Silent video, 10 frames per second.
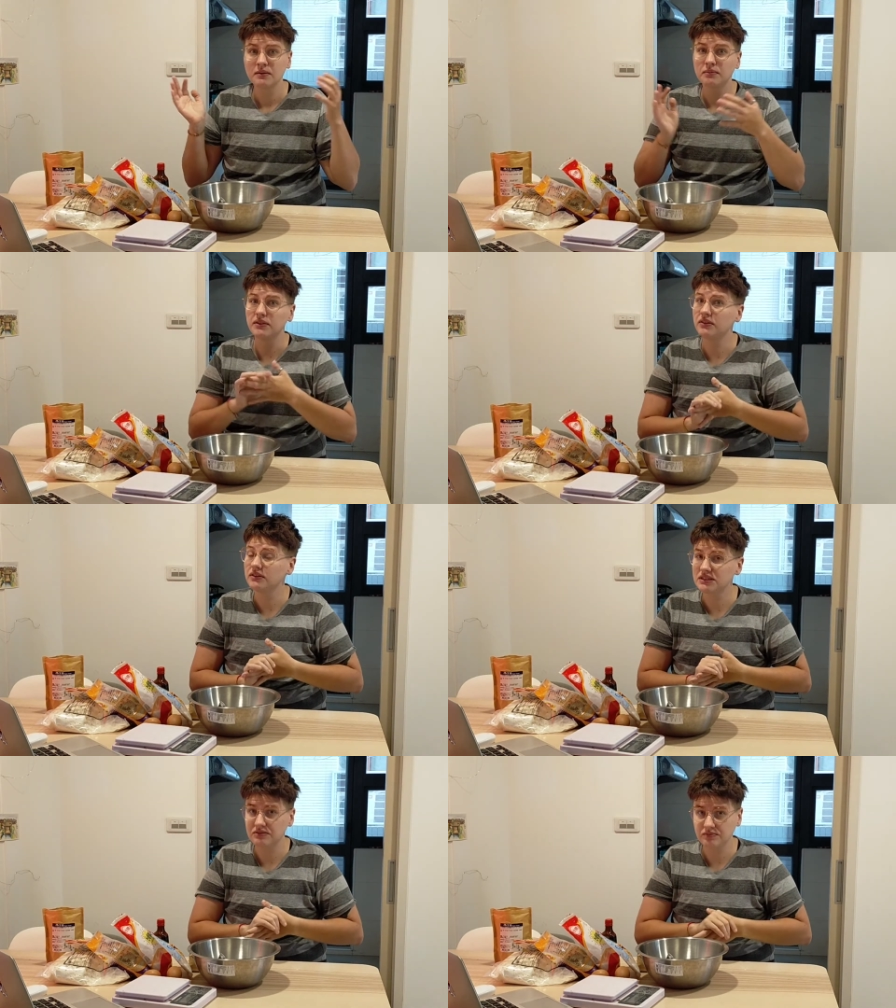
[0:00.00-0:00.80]
But there
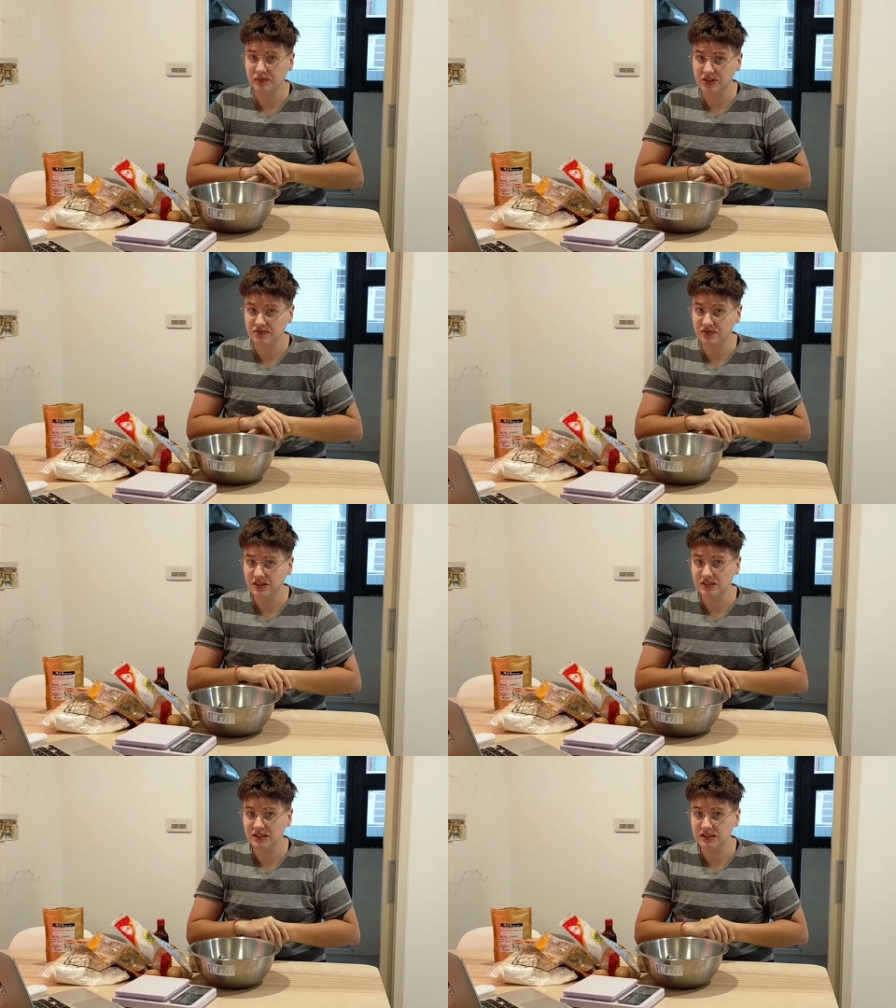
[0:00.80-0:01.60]
isn't much of
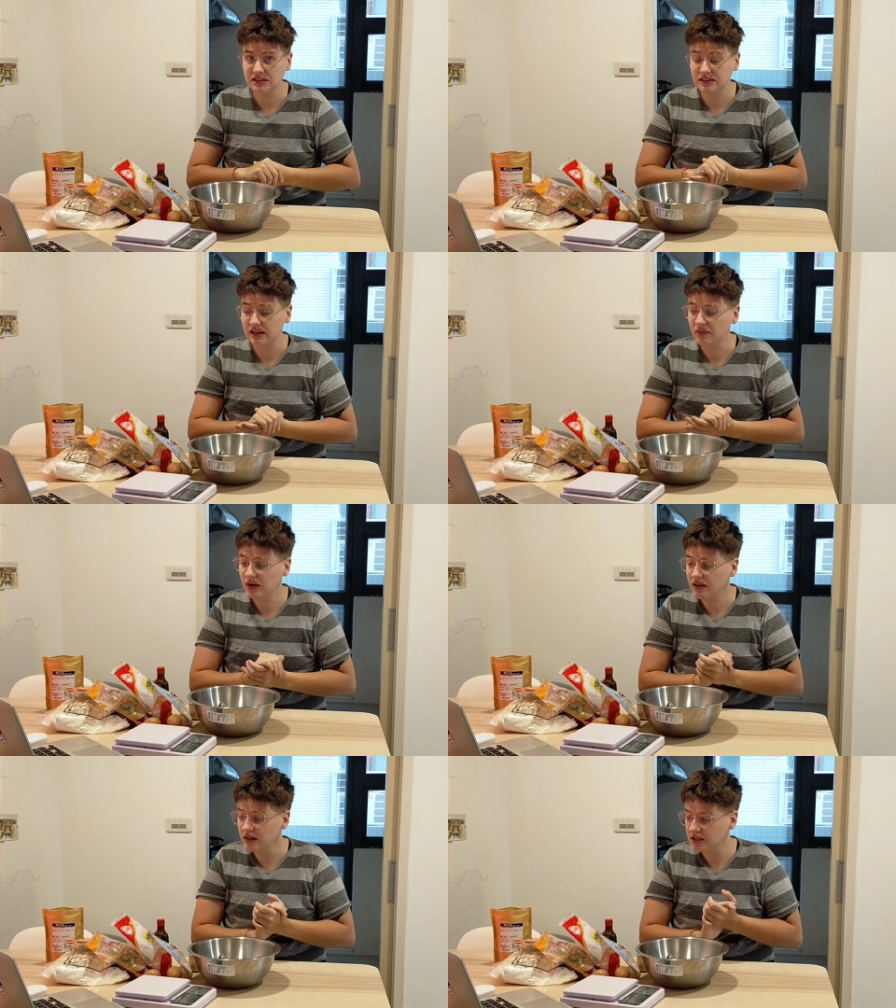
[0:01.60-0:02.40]
this in
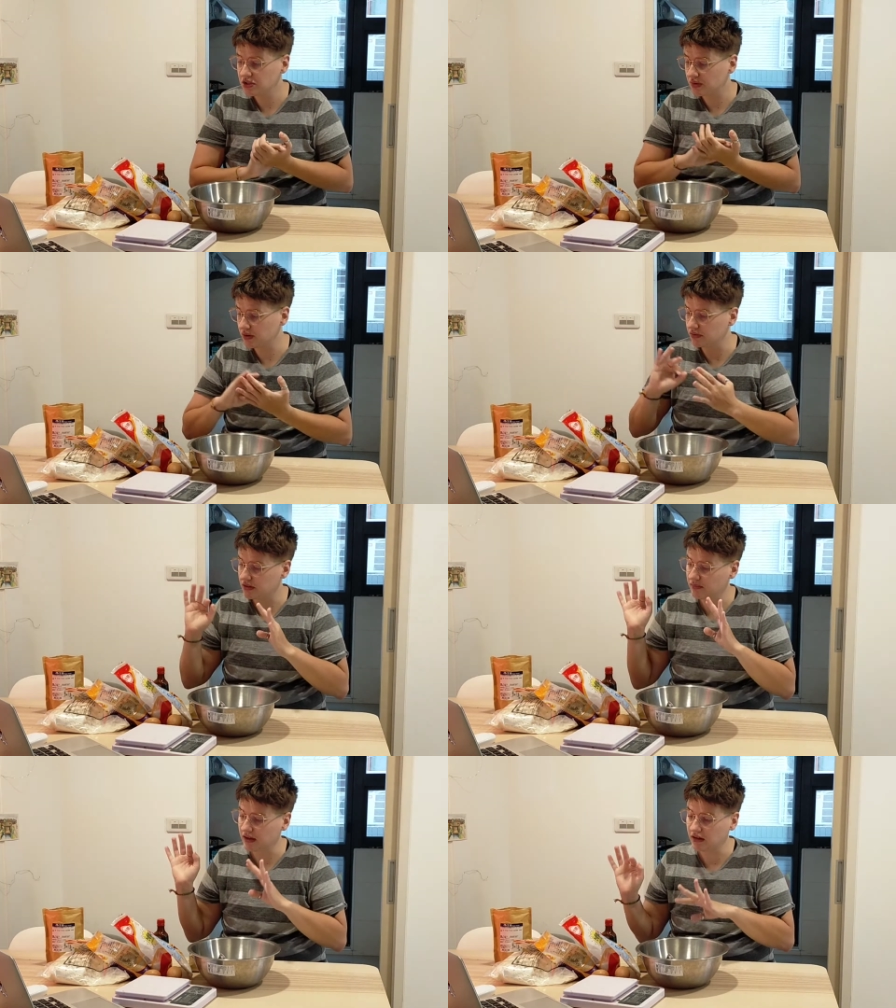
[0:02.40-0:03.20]
Taiwan, so we're going
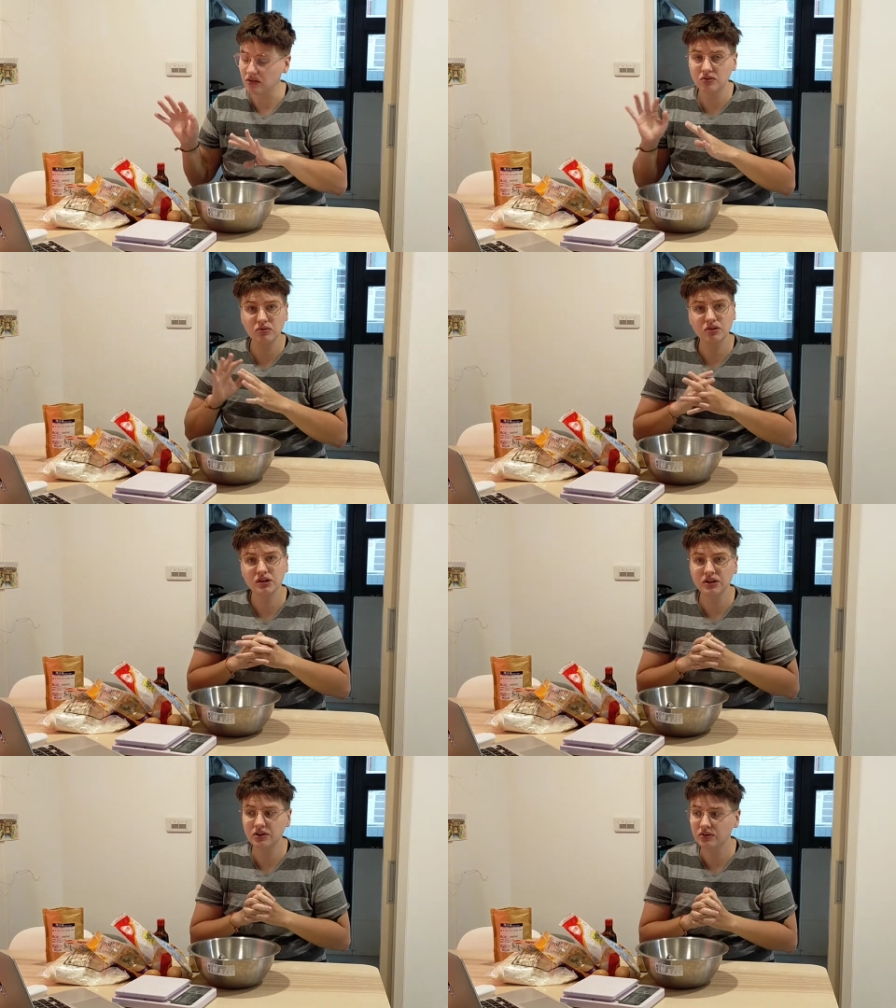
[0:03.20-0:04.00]
to make our own
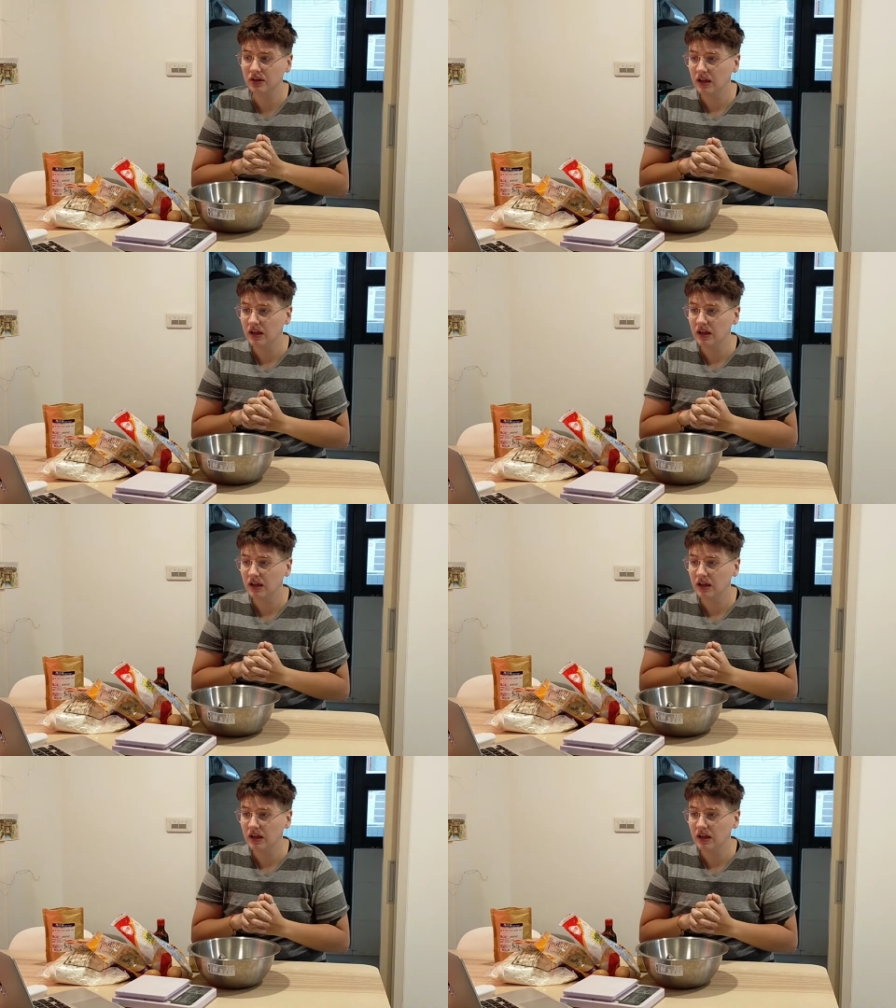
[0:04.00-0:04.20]
cookie dough.